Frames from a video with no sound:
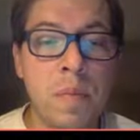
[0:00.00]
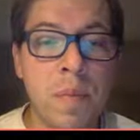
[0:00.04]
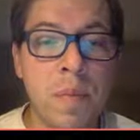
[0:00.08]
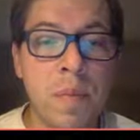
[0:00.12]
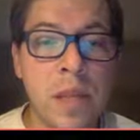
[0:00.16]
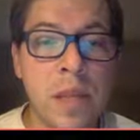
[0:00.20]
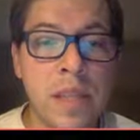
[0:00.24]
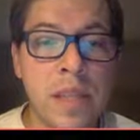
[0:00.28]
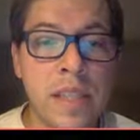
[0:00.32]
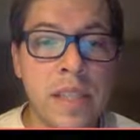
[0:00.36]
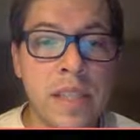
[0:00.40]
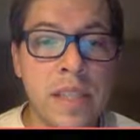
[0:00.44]

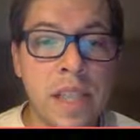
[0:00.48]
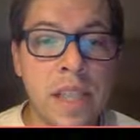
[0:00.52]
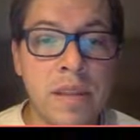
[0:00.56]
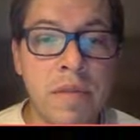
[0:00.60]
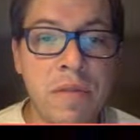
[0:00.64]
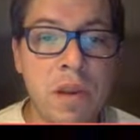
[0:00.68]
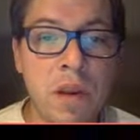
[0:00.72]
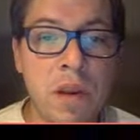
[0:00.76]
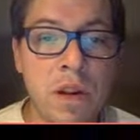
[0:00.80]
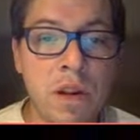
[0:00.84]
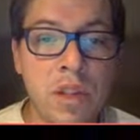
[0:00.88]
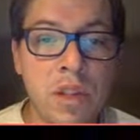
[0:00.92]
place
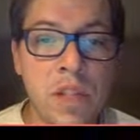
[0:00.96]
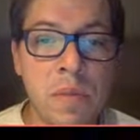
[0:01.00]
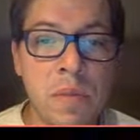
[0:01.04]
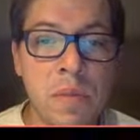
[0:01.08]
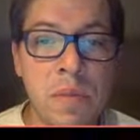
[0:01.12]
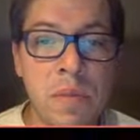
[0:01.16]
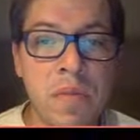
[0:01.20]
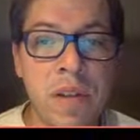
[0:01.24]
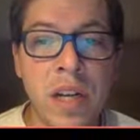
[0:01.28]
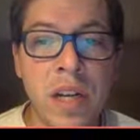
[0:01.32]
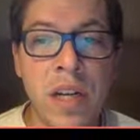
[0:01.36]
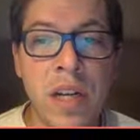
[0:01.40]
safeguards as
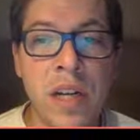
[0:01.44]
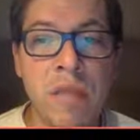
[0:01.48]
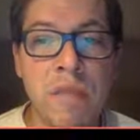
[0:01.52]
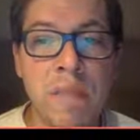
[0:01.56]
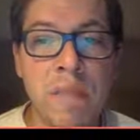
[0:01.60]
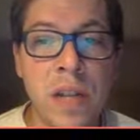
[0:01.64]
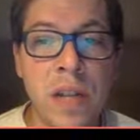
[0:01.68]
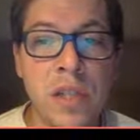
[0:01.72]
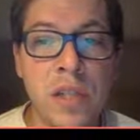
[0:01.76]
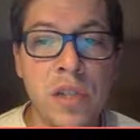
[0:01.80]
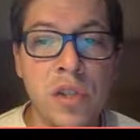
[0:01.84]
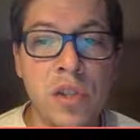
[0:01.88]
preventative
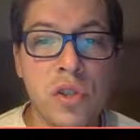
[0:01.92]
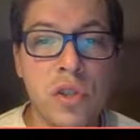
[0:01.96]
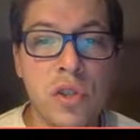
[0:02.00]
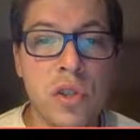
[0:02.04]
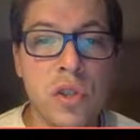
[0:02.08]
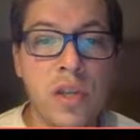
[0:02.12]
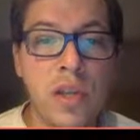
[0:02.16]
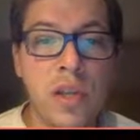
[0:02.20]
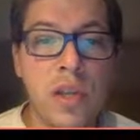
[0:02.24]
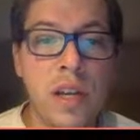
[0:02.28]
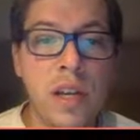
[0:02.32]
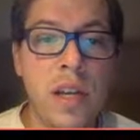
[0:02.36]
measures,